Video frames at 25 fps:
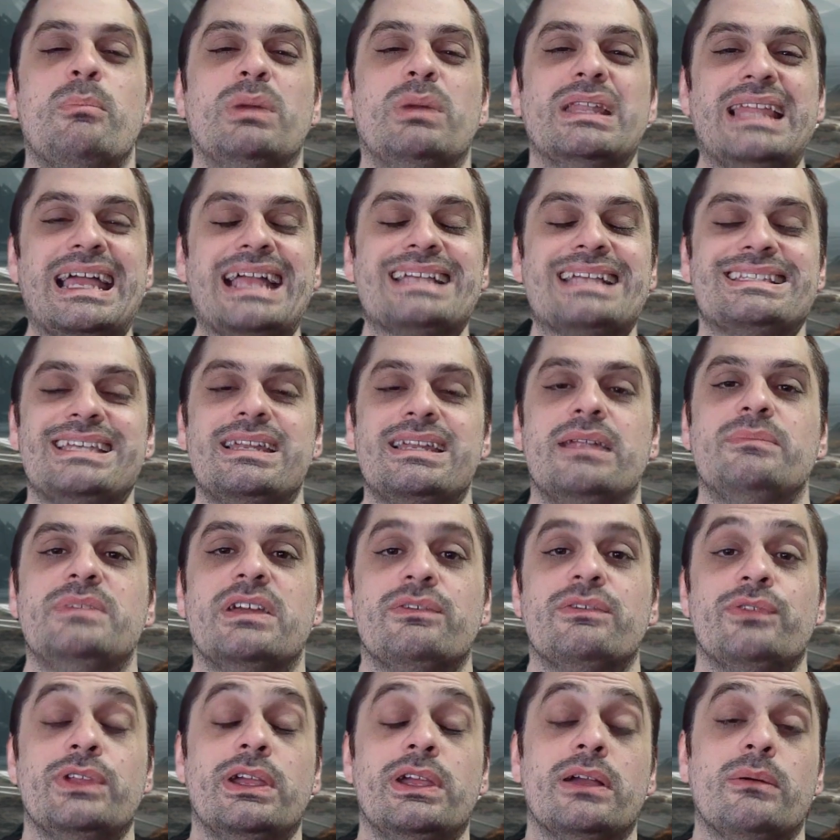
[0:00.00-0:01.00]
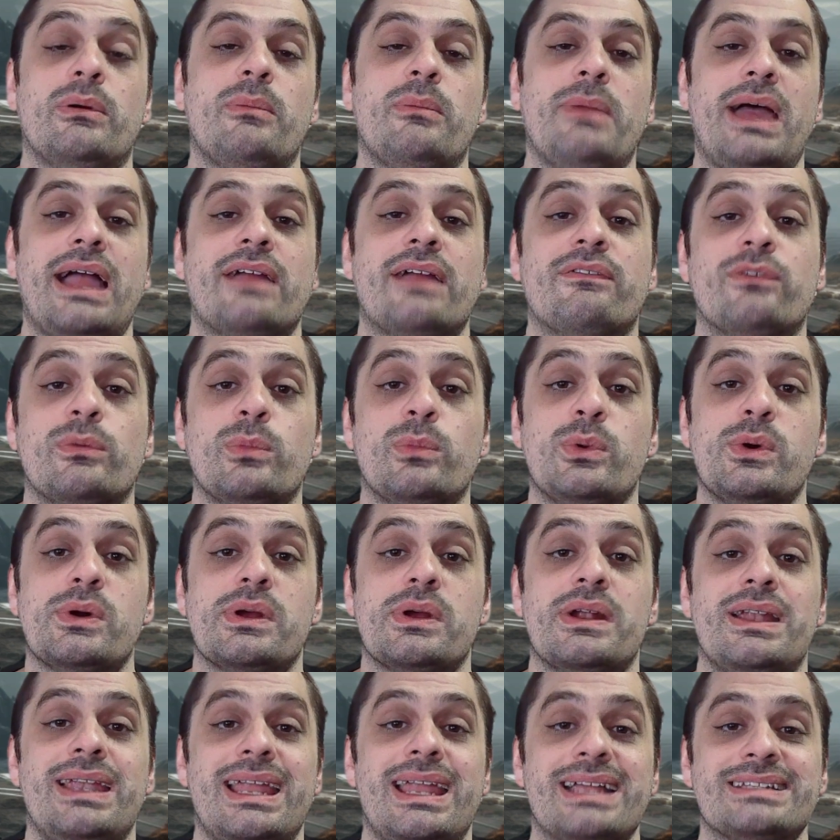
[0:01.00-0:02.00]
like I said, I'm definitely coming back for
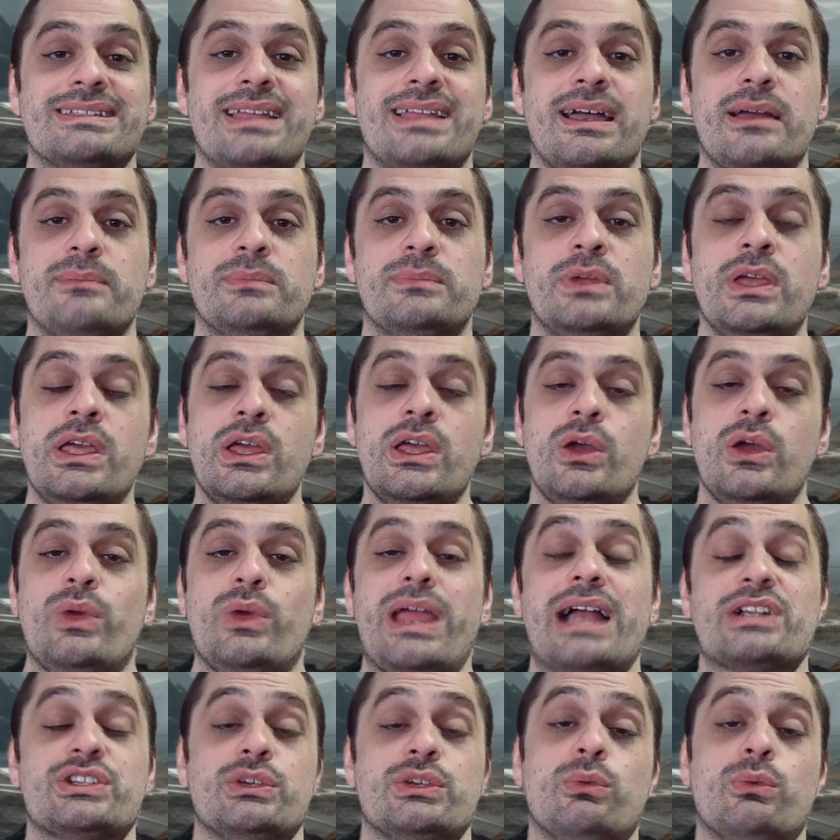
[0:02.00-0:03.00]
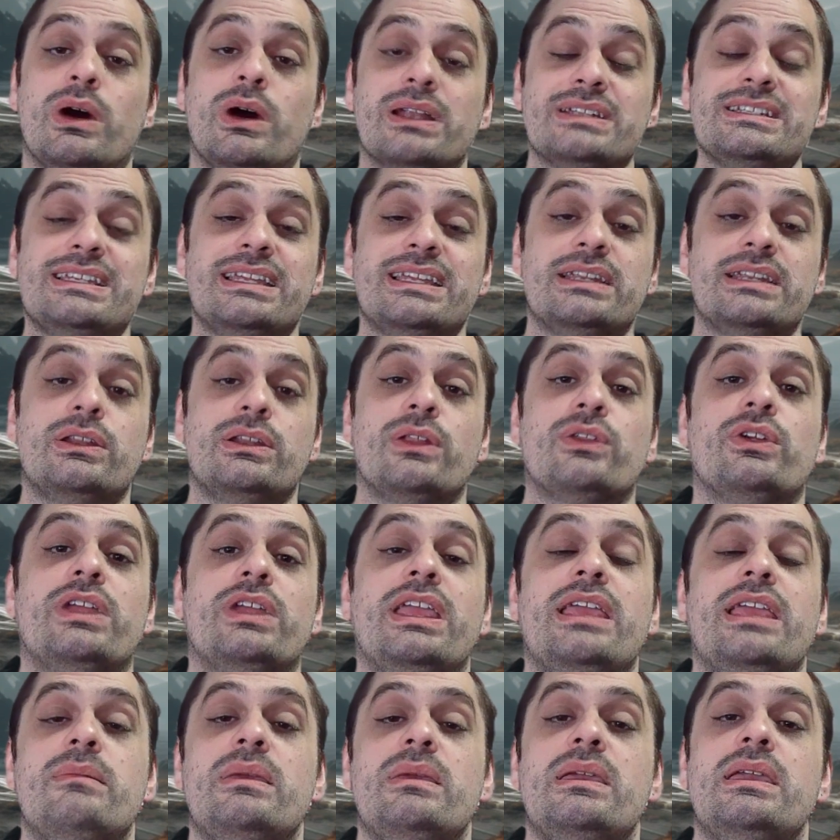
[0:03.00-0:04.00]
more next time. We actually wanted to get another
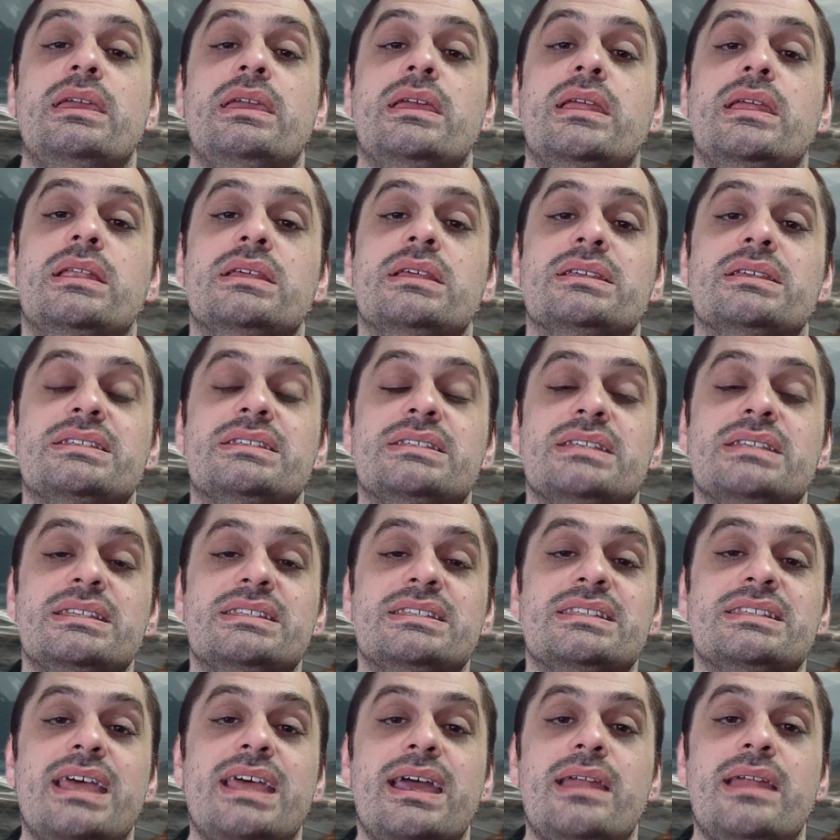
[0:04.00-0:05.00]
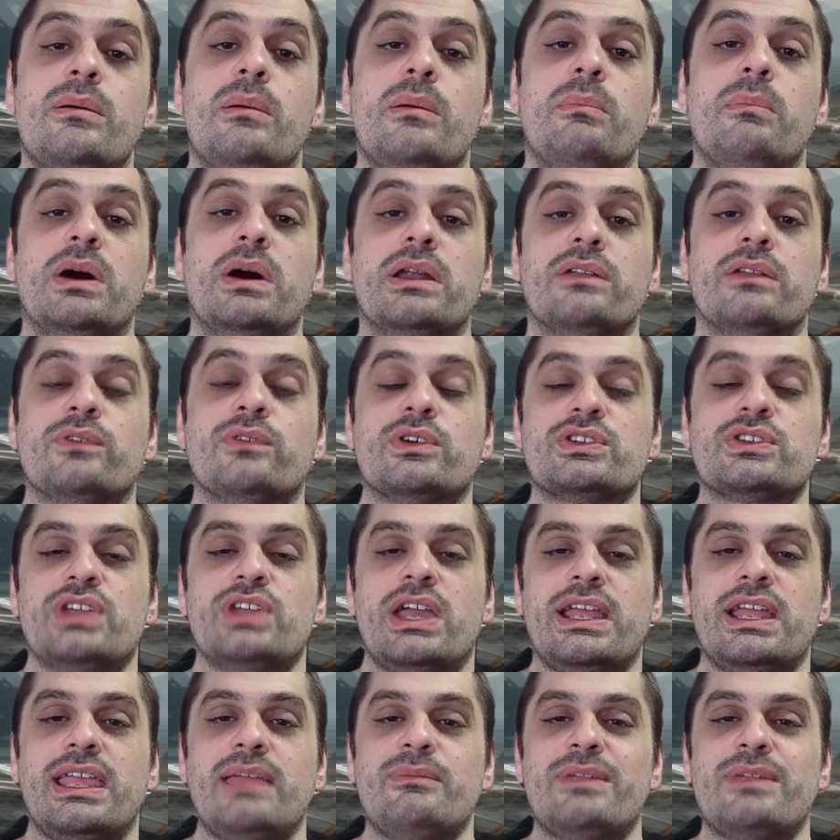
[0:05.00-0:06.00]
game in since then, but unfortunately
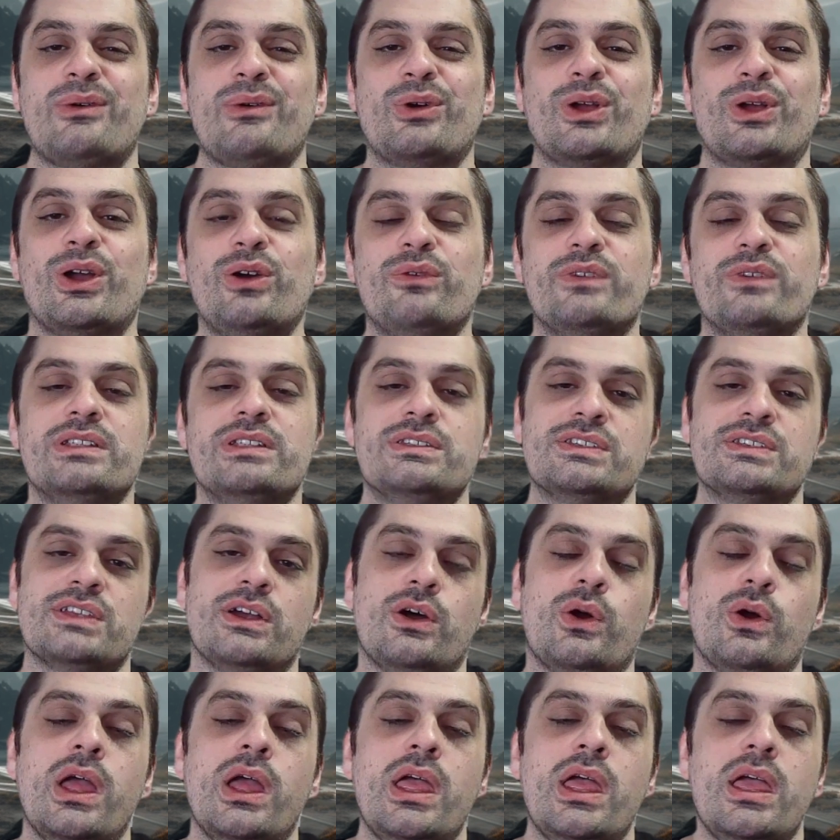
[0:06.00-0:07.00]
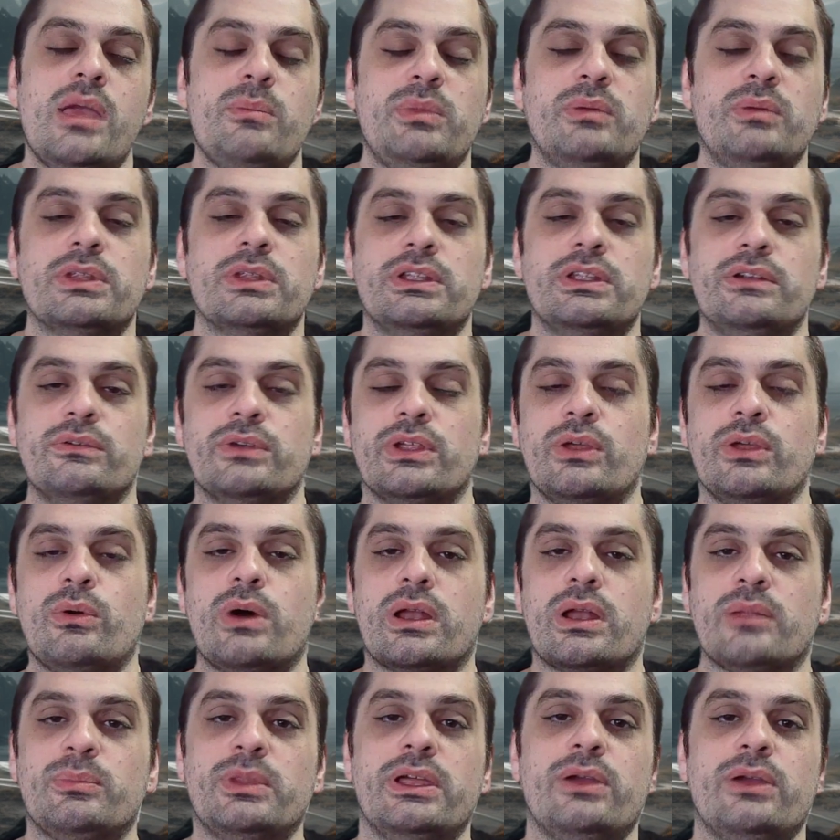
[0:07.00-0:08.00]
I came down with COVID, so people didn't really
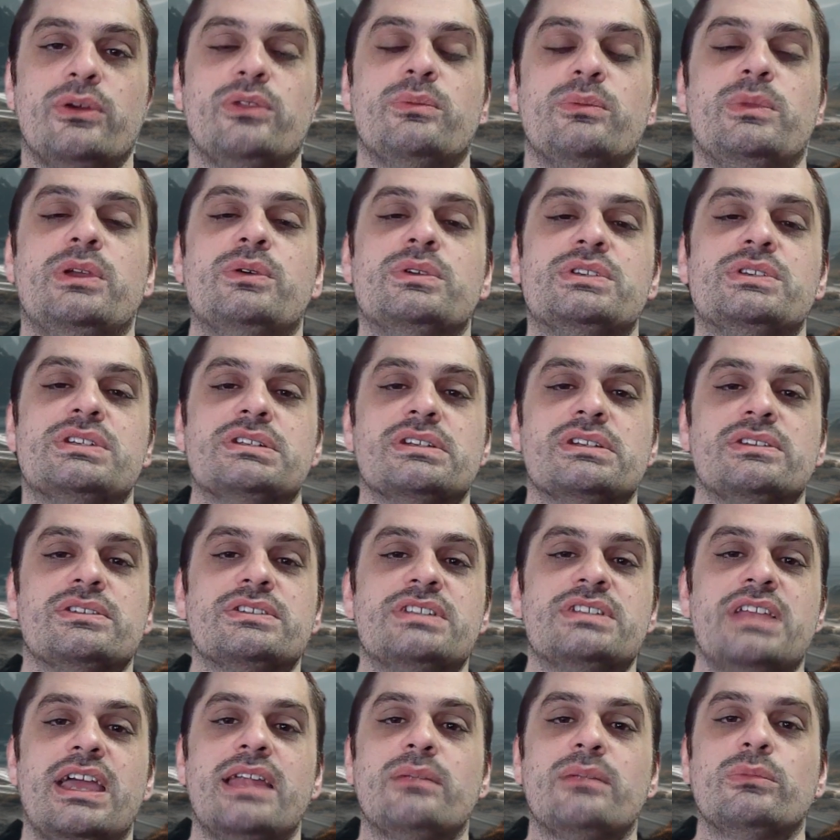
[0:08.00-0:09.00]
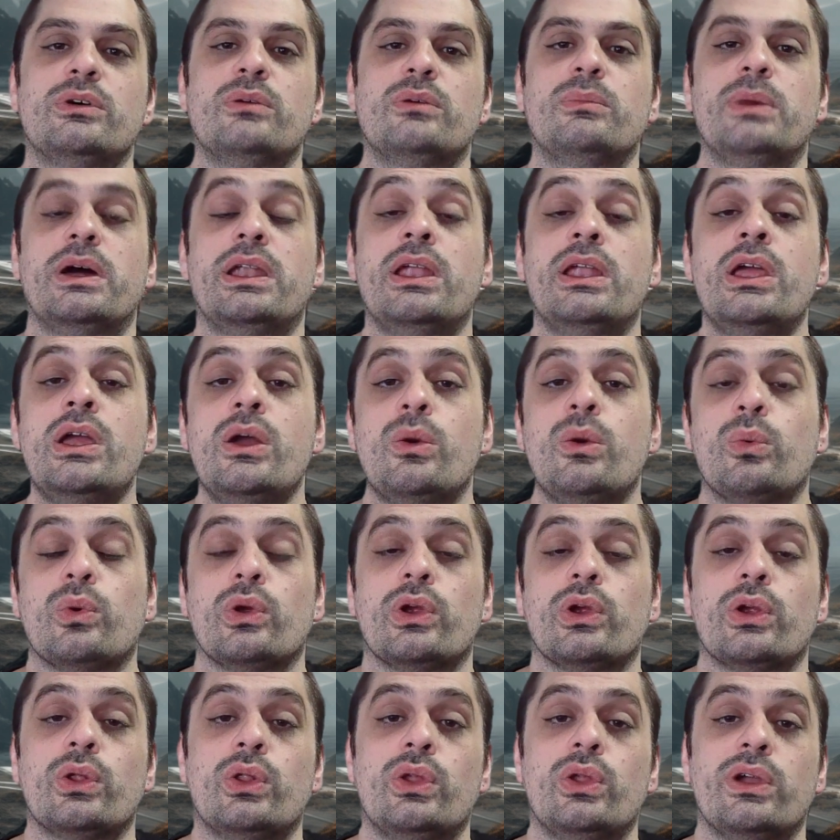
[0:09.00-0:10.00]
want to play with me, which is understandable, but
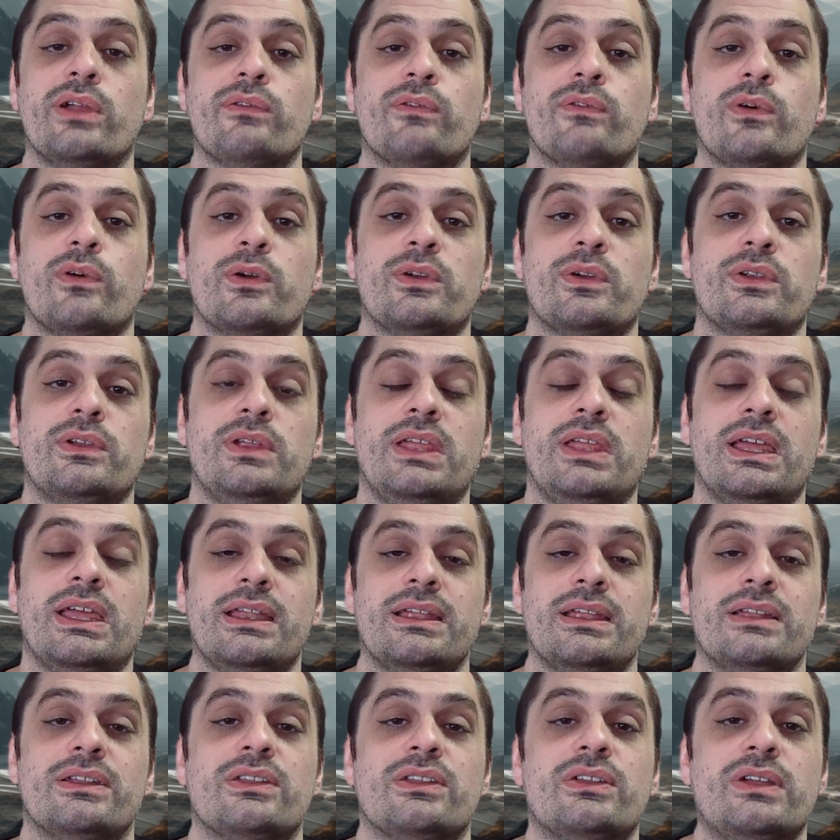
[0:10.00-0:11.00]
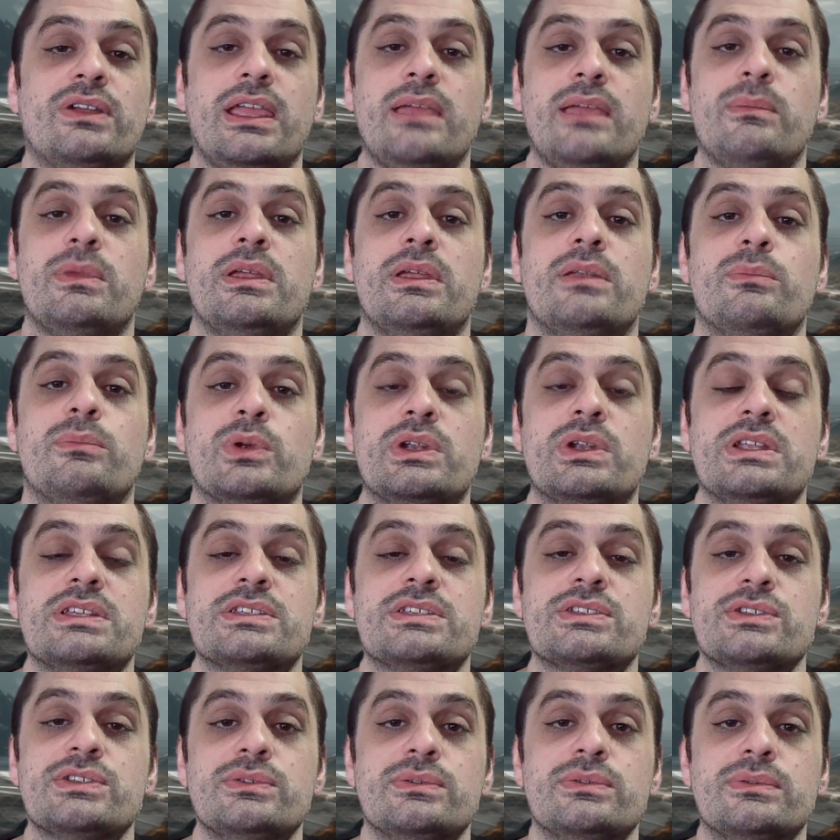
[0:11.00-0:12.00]
we're looking forward to getting another game in pretty
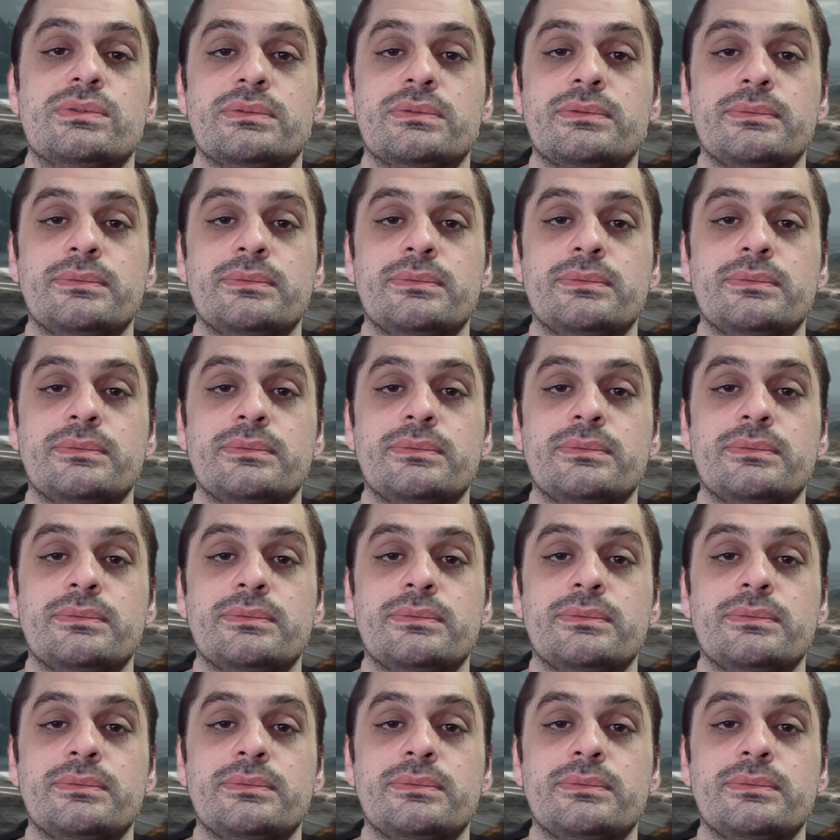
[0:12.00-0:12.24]
soon.